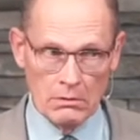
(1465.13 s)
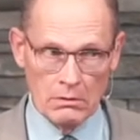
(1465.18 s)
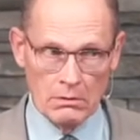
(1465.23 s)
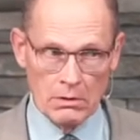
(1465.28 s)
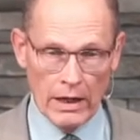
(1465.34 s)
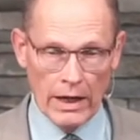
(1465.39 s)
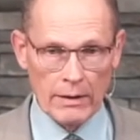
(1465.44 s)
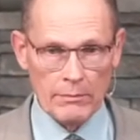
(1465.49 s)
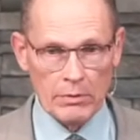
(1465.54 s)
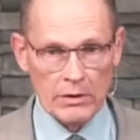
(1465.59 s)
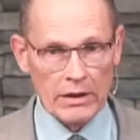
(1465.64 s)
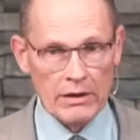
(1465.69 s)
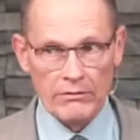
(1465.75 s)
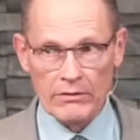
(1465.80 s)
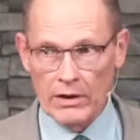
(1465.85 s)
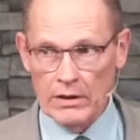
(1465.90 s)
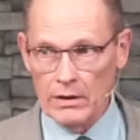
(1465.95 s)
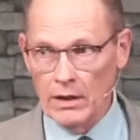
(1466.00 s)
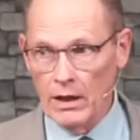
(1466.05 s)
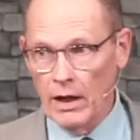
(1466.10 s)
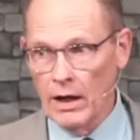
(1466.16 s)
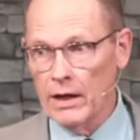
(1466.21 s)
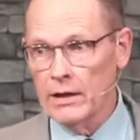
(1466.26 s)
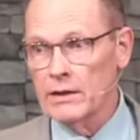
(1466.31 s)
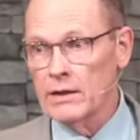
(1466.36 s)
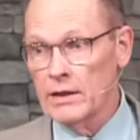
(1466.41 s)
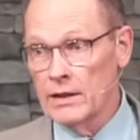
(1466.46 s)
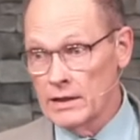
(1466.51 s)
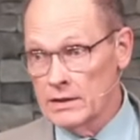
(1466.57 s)
I believe that God
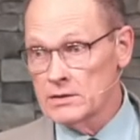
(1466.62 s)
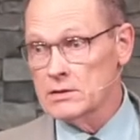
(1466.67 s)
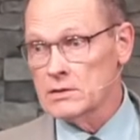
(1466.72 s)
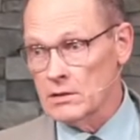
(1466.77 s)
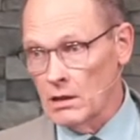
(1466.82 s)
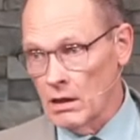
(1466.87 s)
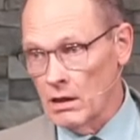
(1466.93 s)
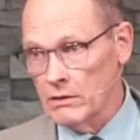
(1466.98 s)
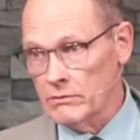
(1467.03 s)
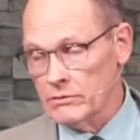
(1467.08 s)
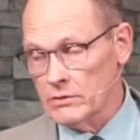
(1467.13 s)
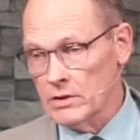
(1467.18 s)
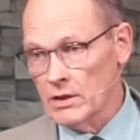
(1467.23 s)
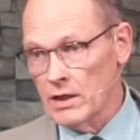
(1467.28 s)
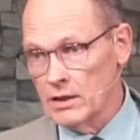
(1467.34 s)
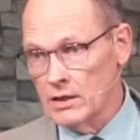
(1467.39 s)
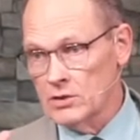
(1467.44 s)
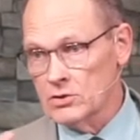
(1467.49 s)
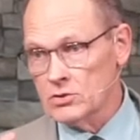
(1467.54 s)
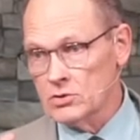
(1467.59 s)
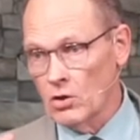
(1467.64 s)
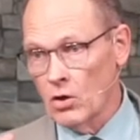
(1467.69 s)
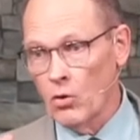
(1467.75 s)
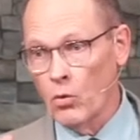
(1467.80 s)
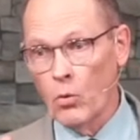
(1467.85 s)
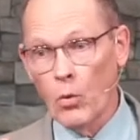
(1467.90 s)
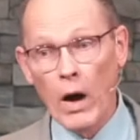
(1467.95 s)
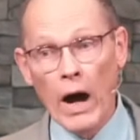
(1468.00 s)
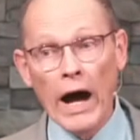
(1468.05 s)
is sovereign and He's so
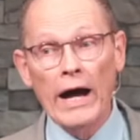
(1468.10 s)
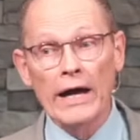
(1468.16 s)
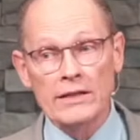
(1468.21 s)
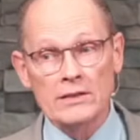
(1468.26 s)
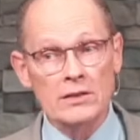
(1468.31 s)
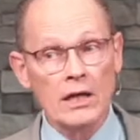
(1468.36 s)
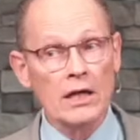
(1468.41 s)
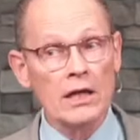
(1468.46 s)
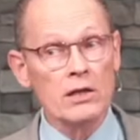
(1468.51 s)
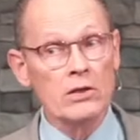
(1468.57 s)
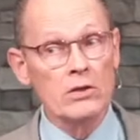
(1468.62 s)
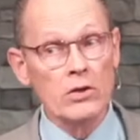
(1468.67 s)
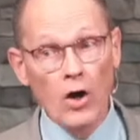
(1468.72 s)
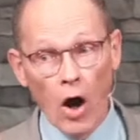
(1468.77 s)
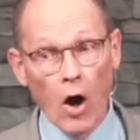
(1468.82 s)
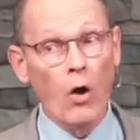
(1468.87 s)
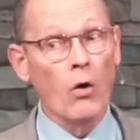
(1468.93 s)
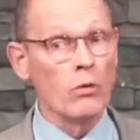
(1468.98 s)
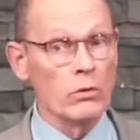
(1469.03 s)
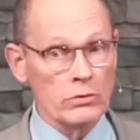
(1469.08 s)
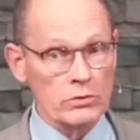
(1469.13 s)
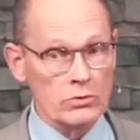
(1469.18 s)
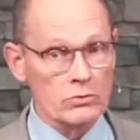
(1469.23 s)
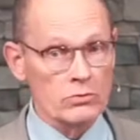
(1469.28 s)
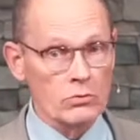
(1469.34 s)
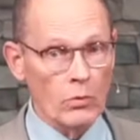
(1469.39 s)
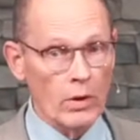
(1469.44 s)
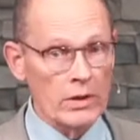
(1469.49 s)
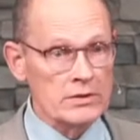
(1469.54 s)
wise, He knows
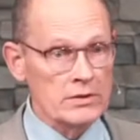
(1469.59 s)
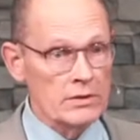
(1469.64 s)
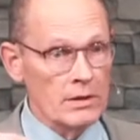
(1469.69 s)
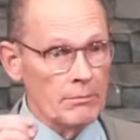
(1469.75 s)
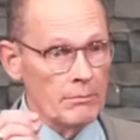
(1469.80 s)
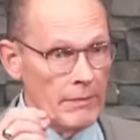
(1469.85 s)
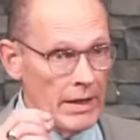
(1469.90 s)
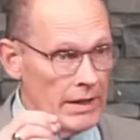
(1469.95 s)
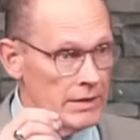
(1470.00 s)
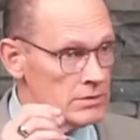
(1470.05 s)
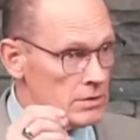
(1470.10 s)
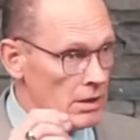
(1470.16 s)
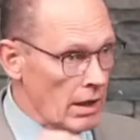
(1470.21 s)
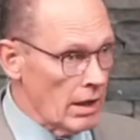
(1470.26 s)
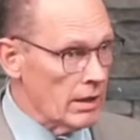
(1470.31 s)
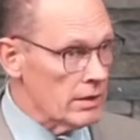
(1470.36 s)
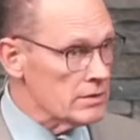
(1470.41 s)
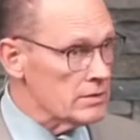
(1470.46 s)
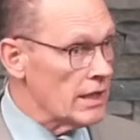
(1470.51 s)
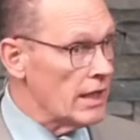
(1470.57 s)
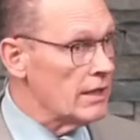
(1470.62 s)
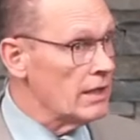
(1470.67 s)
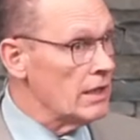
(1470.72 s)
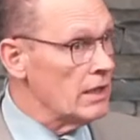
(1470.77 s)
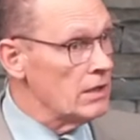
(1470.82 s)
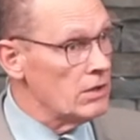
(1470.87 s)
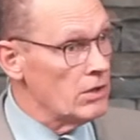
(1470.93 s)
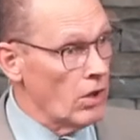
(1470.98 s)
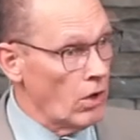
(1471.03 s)
what's in men's hearts and He
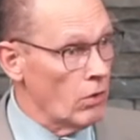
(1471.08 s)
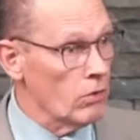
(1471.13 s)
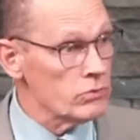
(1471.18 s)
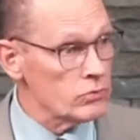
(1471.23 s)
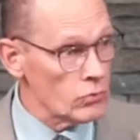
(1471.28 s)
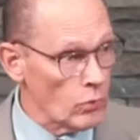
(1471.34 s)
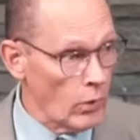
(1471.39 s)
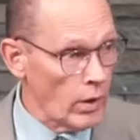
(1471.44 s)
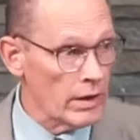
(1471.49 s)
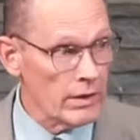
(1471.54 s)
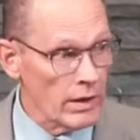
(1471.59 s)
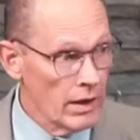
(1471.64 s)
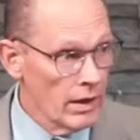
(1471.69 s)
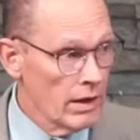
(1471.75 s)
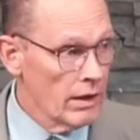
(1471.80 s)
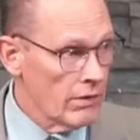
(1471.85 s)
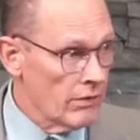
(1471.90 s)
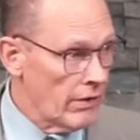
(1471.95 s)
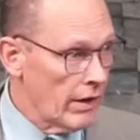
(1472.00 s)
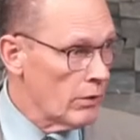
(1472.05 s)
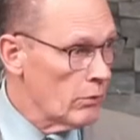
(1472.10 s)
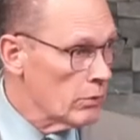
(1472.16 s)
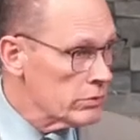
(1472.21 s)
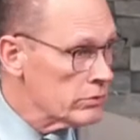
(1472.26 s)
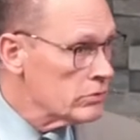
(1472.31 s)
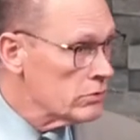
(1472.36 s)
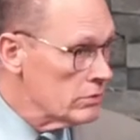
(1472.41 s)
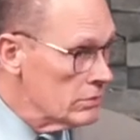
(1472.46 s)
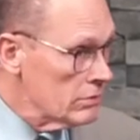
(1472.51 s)
knows what they will
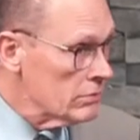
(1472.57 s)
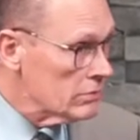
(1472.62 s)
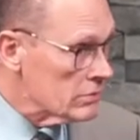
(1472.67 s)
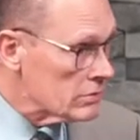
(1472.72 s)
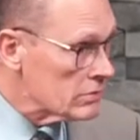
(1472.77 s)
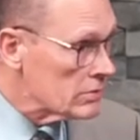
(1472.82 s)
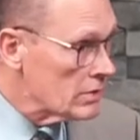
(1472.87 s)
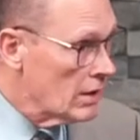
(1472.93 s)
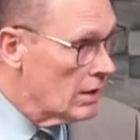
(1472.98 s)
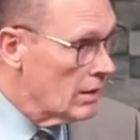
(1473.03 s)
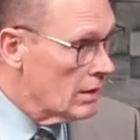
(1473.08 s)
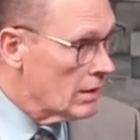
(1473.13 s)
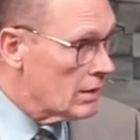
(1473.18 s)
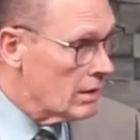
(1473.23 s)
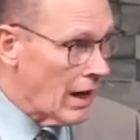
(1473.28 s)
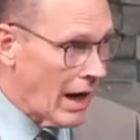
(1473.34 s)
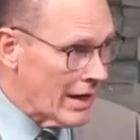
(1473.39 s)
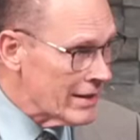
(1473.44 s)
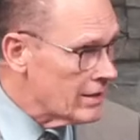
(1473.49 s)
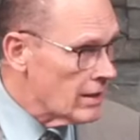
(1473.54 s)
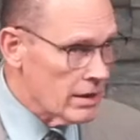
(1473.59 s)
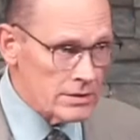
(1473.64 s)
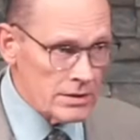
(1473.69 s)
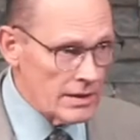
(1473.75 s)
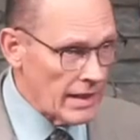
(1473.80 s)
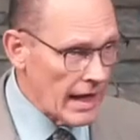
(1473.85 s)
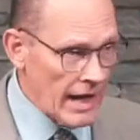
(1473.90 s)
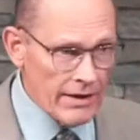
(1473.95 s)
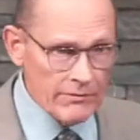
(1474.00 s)
choose. God doesn't
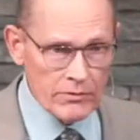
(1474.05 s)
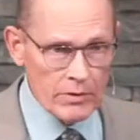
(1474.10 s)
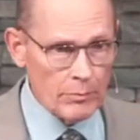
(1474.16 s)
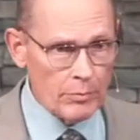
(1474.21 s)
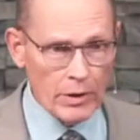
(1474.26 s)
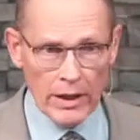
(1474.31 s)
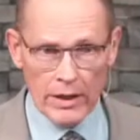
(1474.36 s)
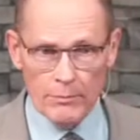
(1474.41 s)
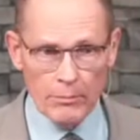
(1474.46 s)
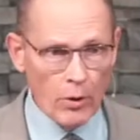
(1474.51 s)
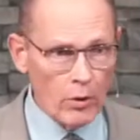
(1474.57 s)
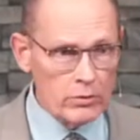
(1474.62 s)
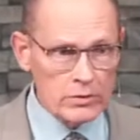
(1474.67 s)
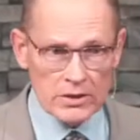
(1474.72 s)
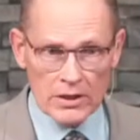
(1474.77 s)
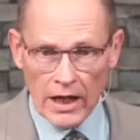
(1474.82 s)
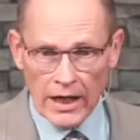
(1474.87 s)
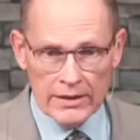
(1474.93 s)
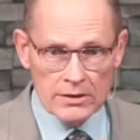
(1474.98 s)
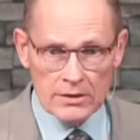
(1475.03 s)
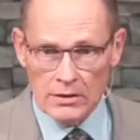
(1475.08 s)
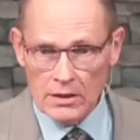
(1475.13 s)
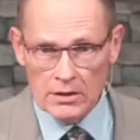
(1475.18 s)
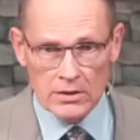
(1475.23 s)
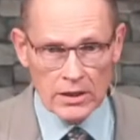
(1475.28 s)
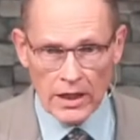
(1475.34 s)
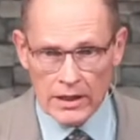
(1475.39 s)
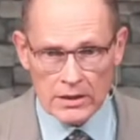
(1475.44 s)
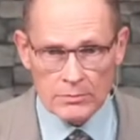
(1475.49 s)
have to play both sides of the
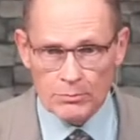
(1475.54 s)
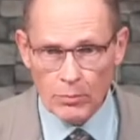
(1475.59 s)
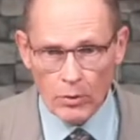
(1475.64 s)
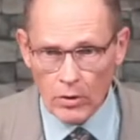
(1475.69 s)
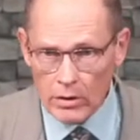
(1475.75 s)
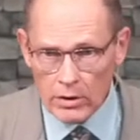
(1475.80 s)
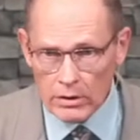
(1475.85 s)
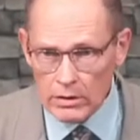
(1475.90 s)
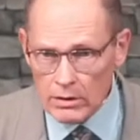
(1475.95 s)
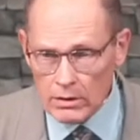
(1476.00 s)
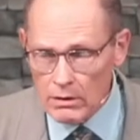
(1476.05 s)
chessboard.